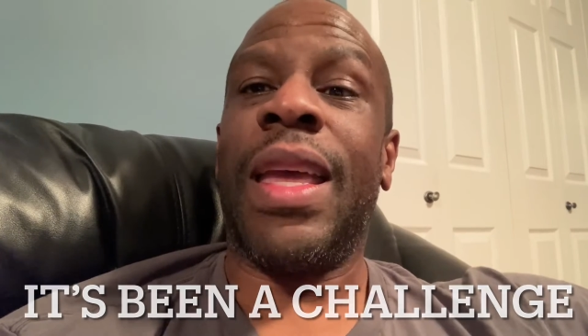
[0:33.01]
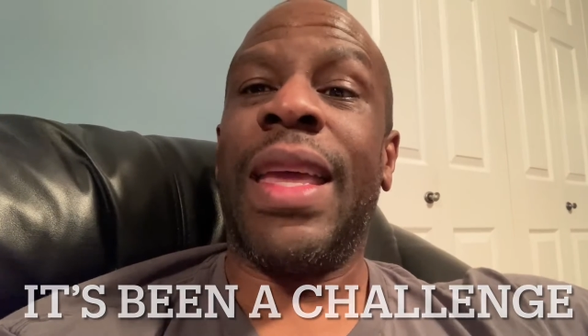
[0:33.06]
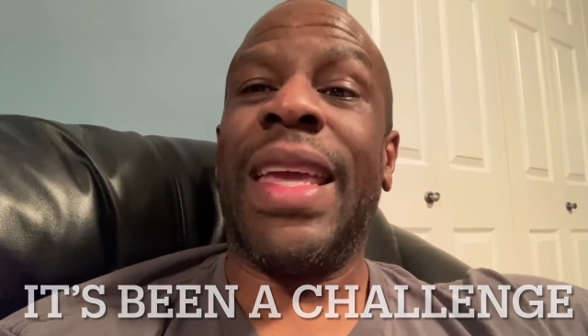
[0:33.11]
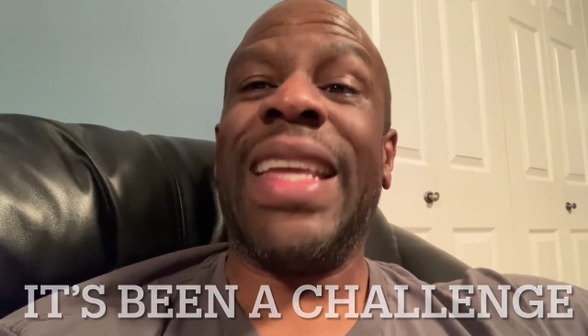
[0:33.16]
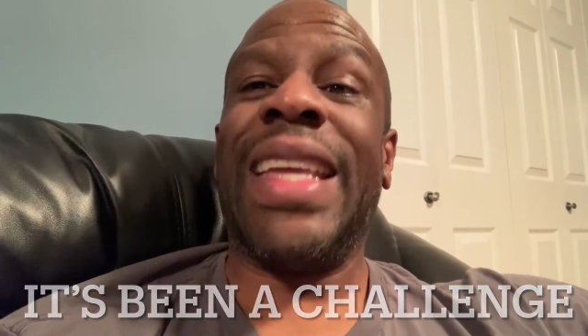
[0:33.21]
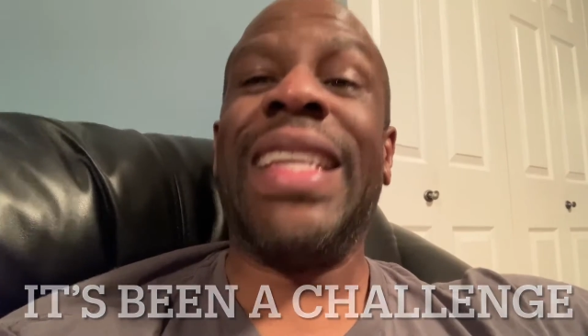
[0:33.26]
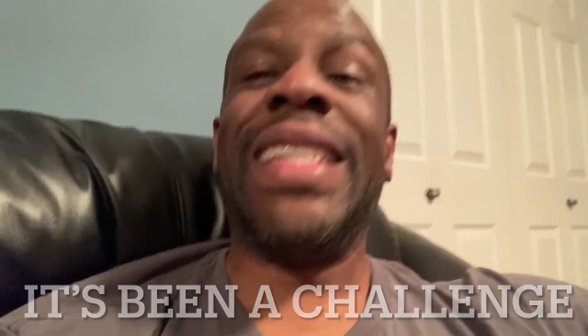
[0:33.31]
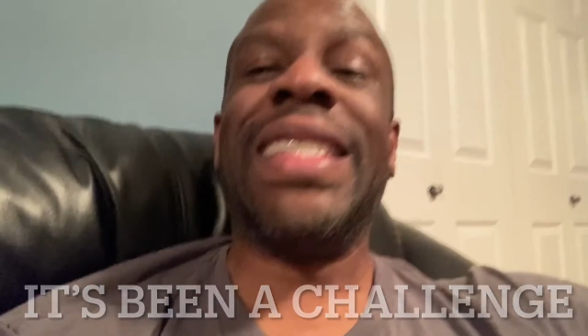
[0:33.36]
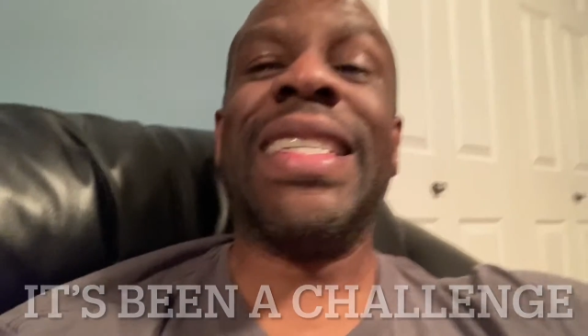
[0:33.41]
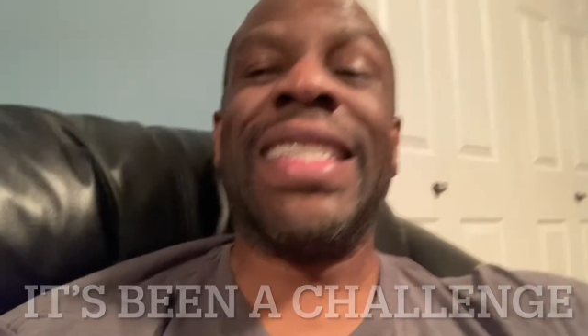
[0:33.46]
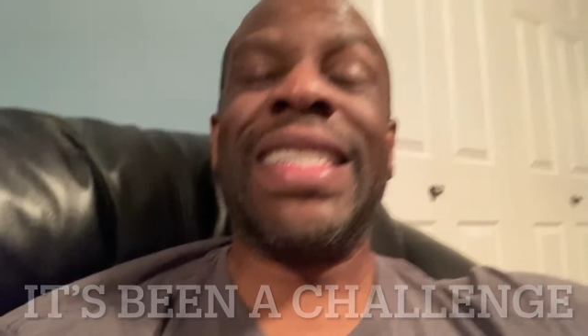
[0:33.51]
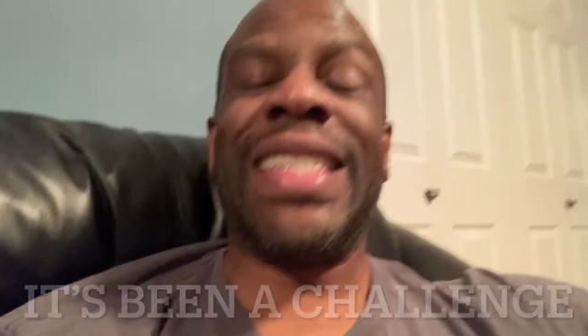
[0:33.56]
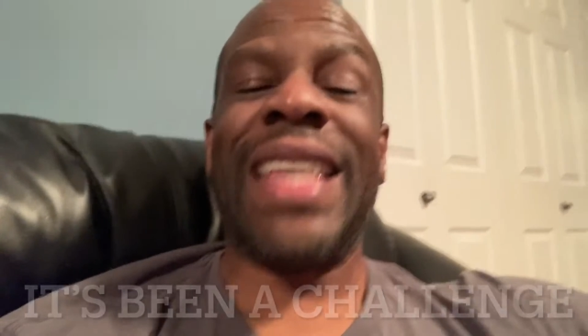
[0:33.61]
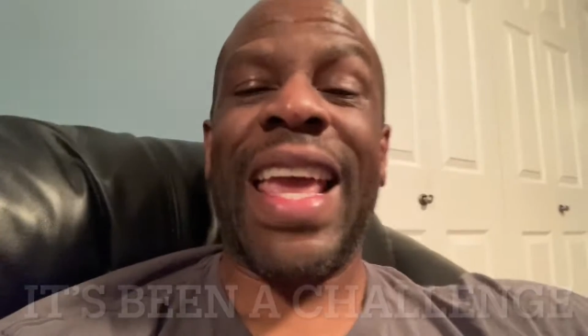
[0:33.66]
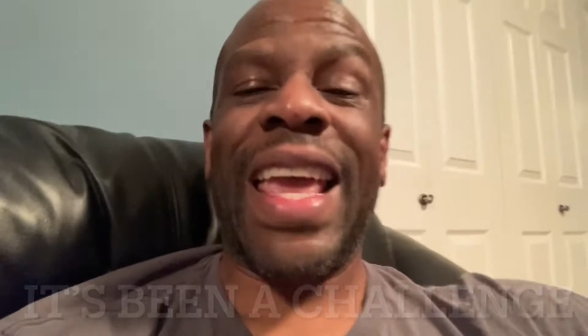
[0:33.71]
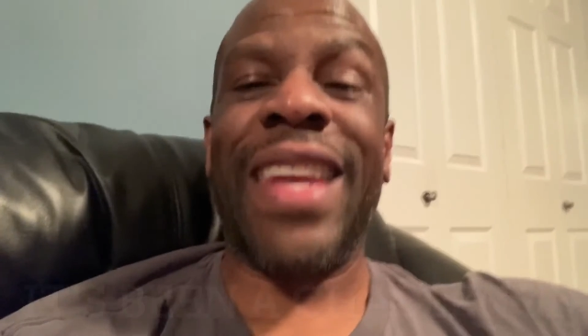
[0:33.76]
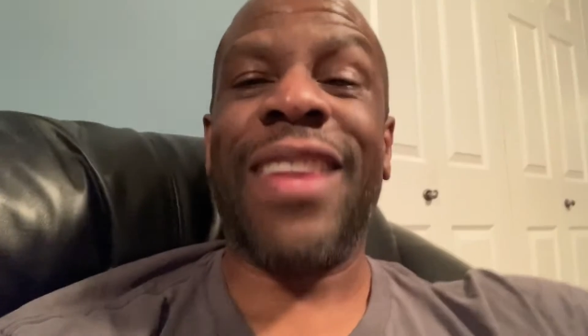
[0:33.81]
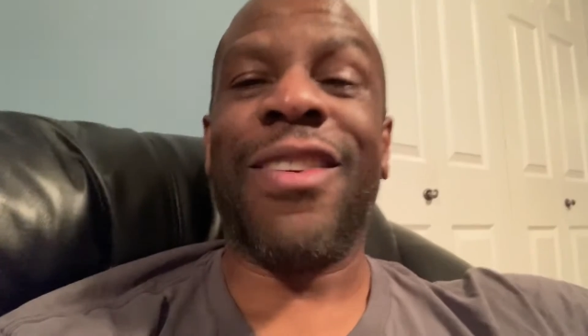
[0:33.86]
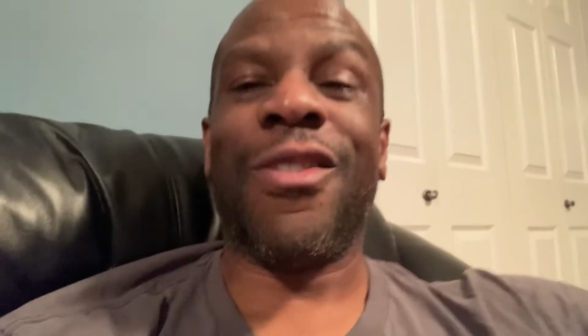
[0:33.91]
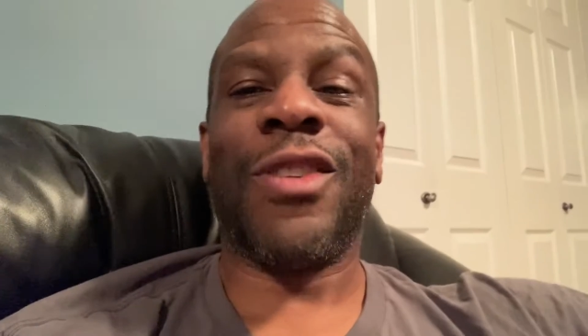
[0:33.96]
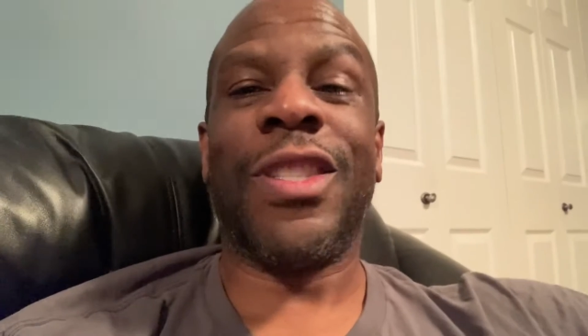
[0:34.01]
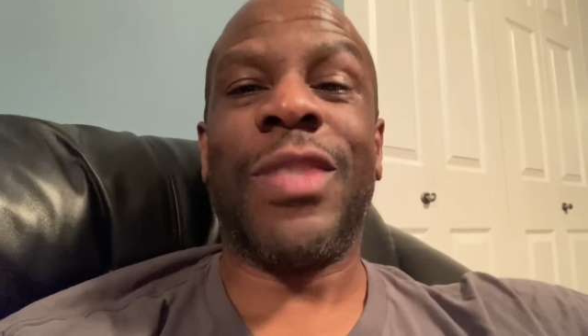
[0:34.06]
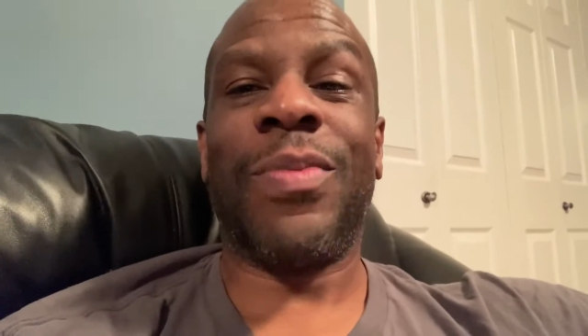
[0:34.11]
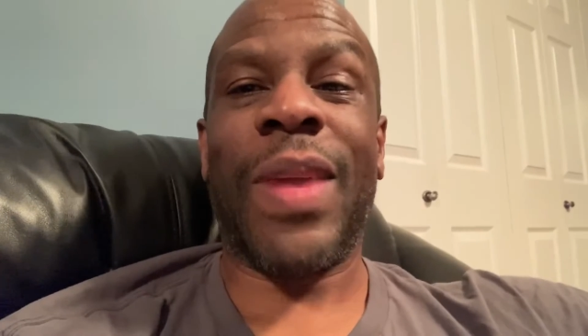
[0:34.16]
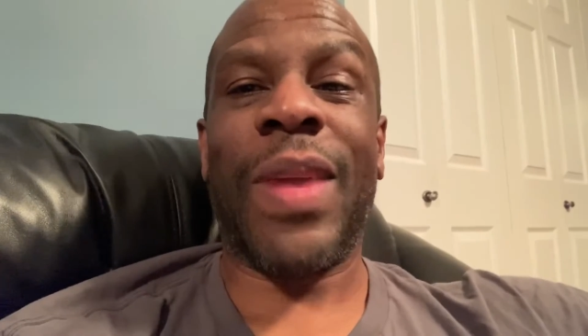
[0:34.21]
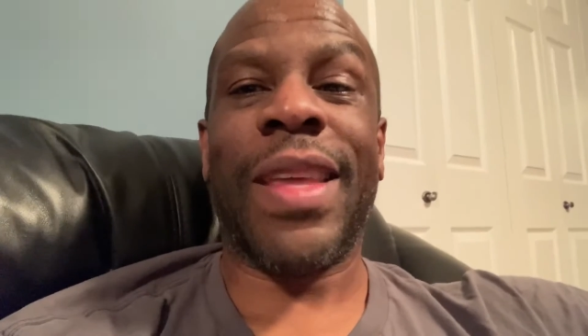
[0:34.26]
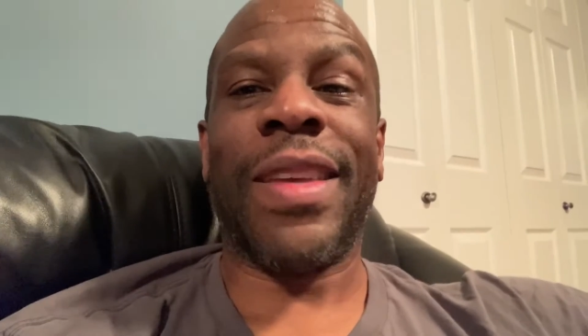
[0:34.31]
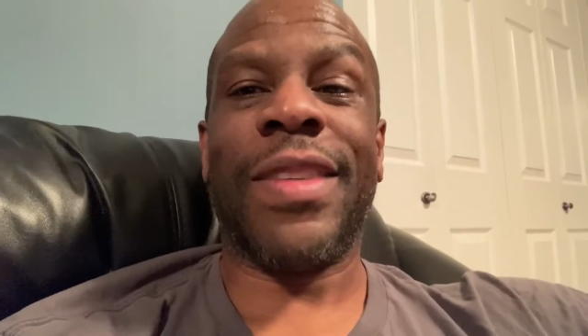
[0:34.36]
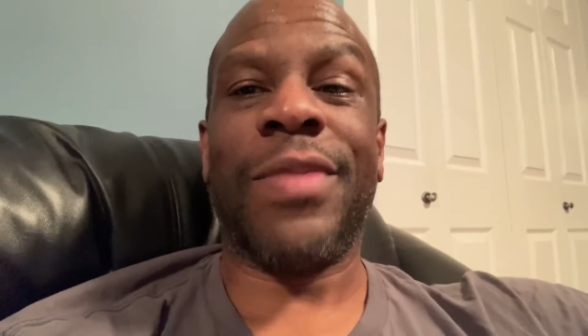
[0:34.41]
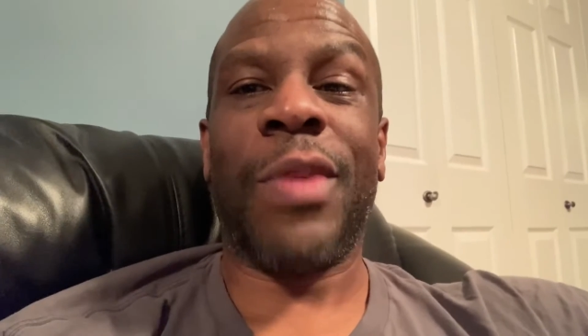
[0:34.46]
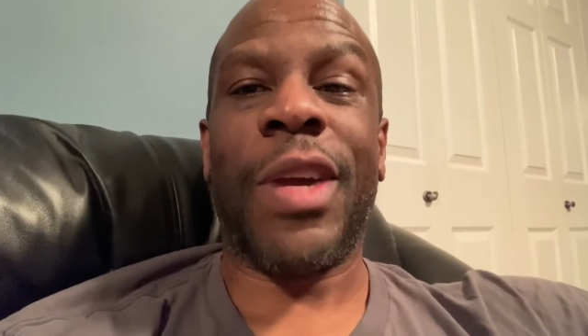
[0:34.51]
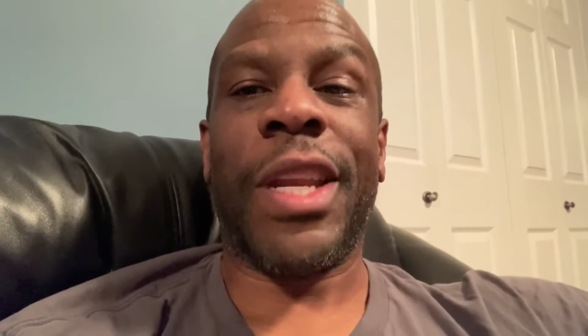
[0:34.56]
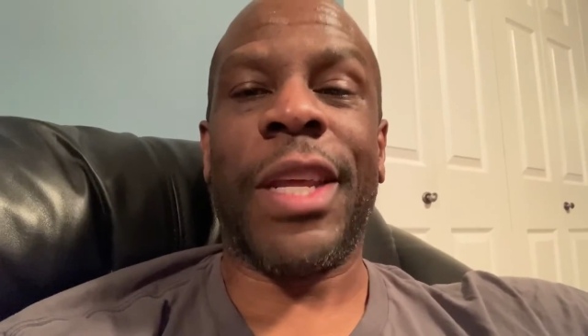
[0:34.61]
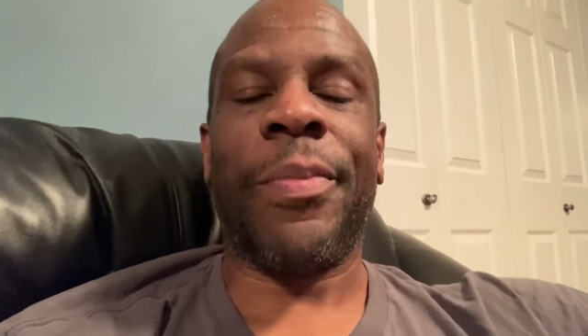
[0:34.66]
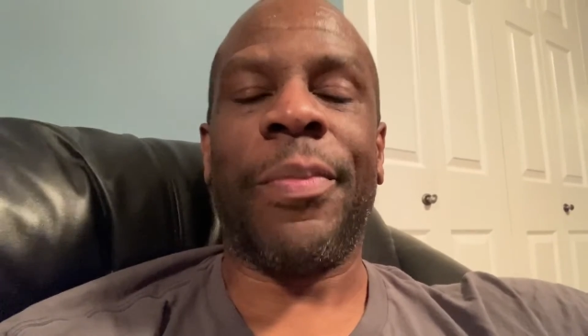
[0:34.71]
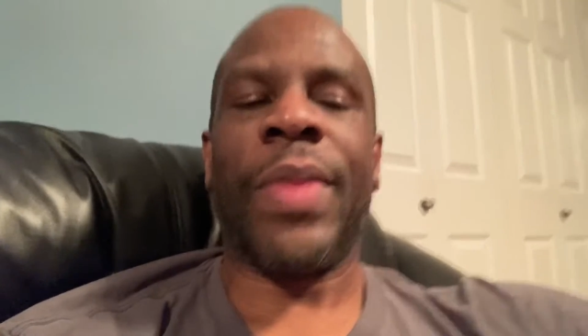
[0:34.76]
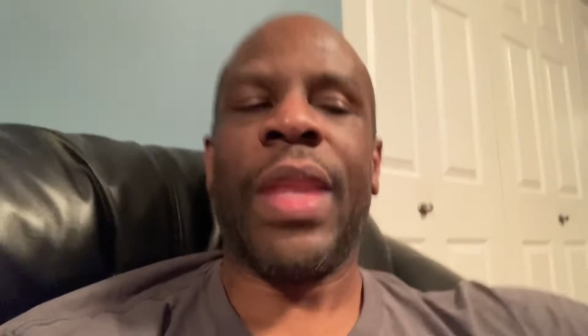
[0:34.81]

he's intending on spending his money.